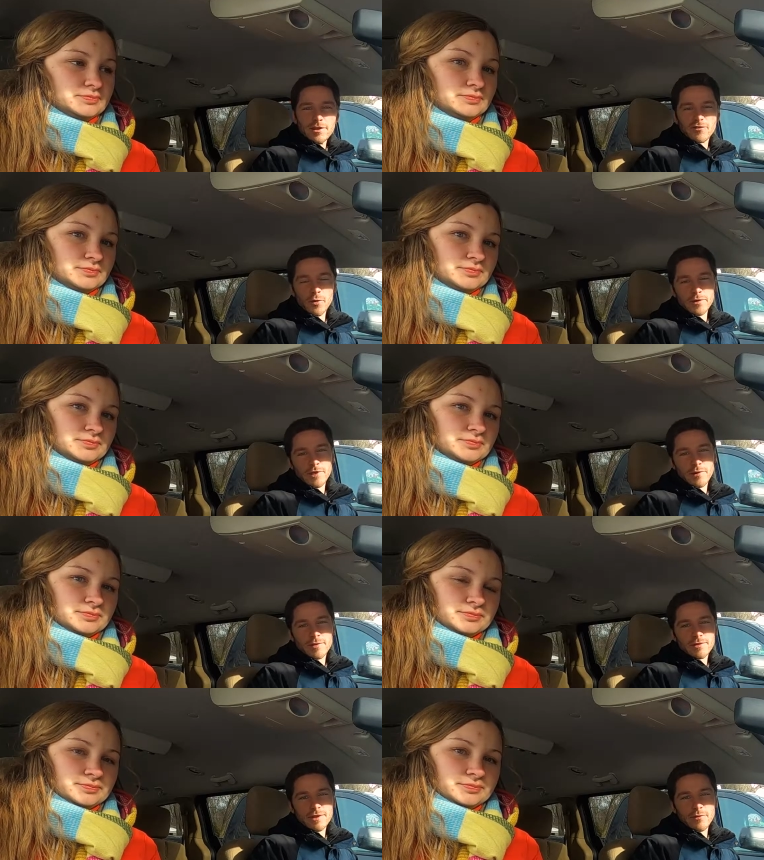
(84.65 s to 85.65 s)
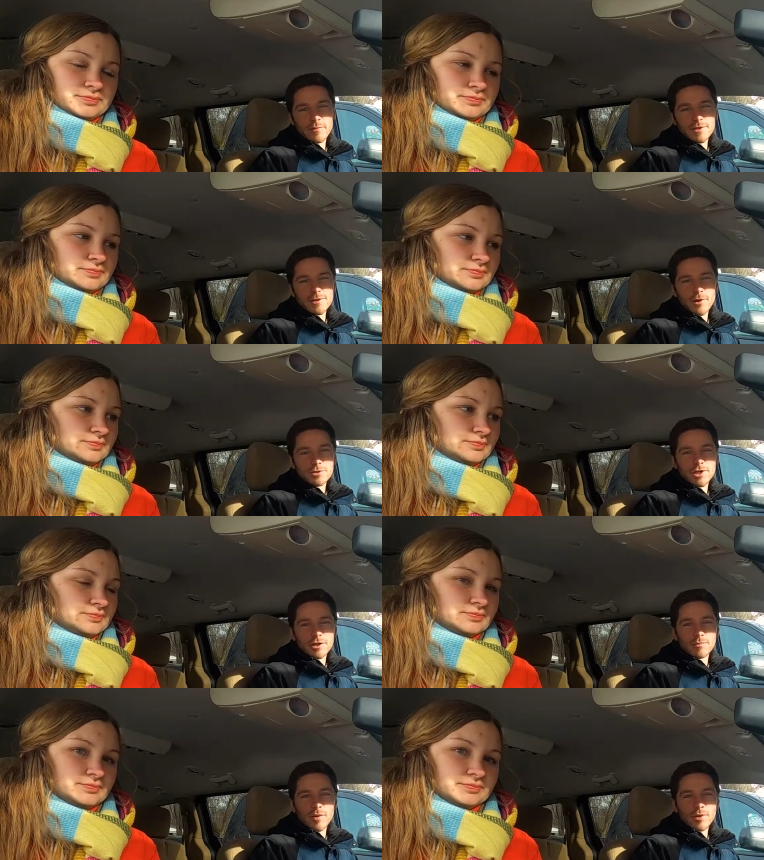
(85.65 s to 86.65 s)
Speaker 1: The fourth thing that we miss about Czech
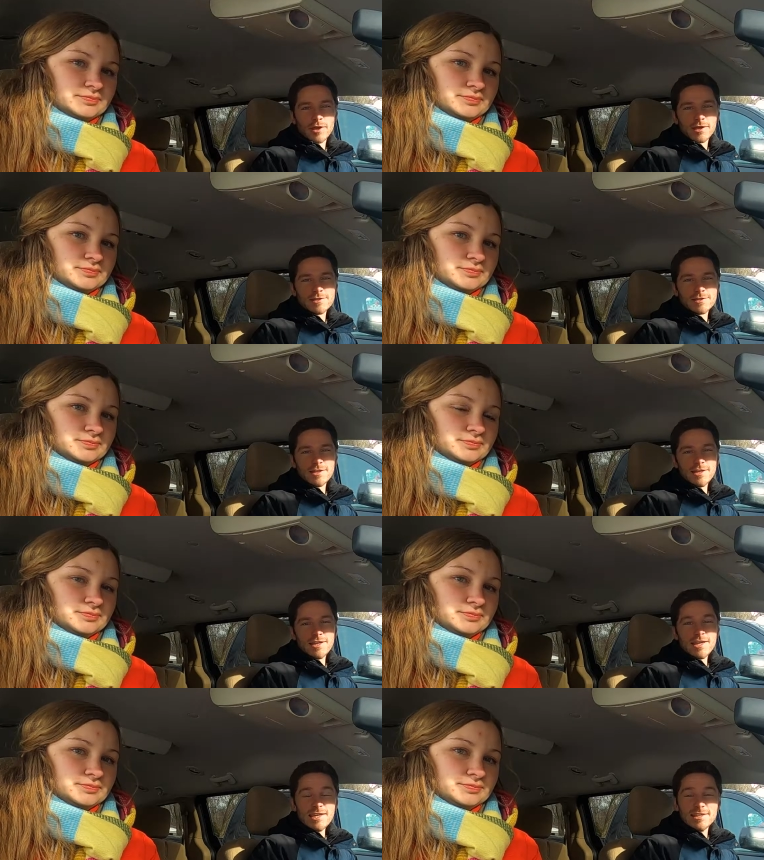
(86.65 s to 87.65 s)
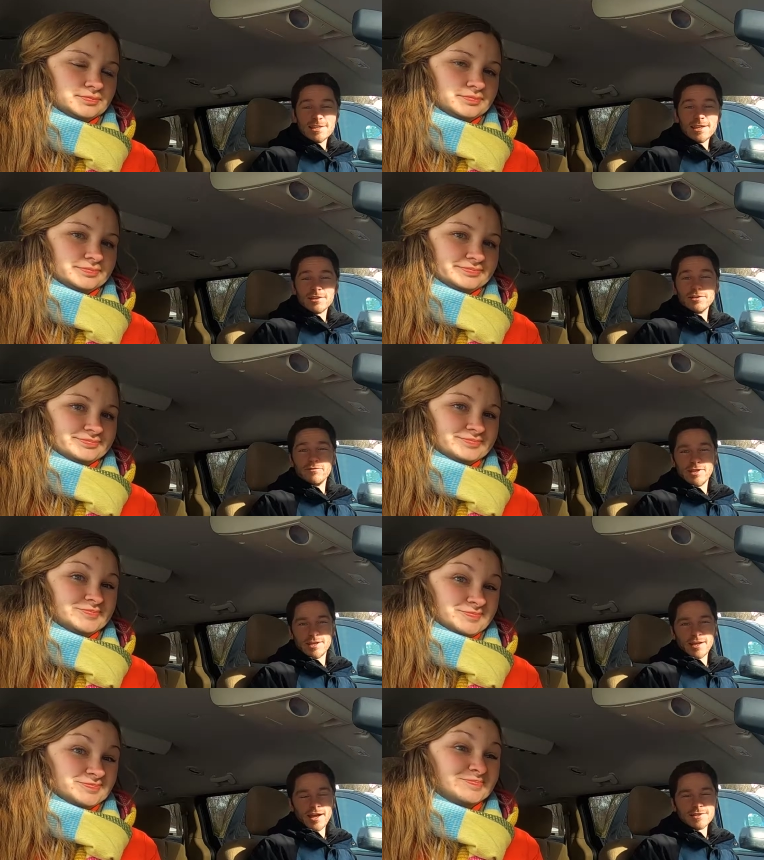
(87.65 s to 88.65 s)
Republic is the easy and
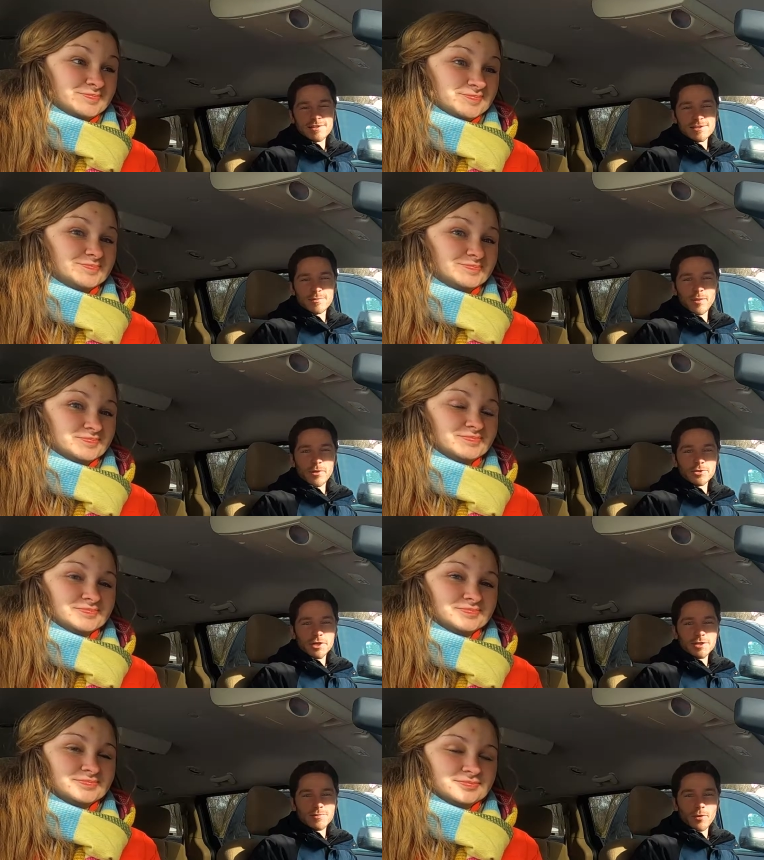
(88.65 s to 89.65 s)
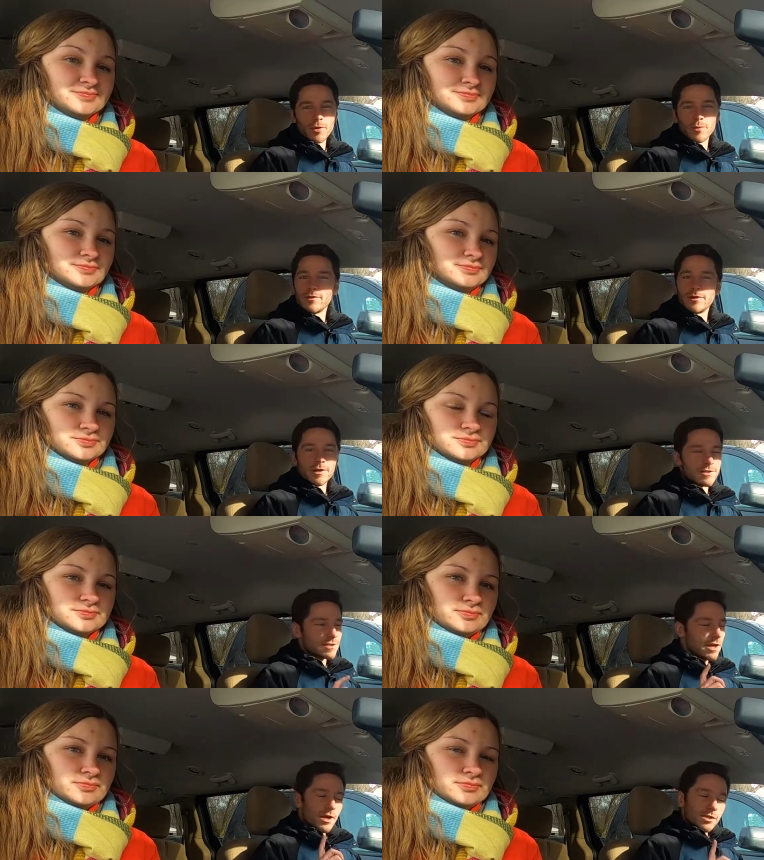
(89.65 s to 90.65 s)
convenient access to public transport. Whether it's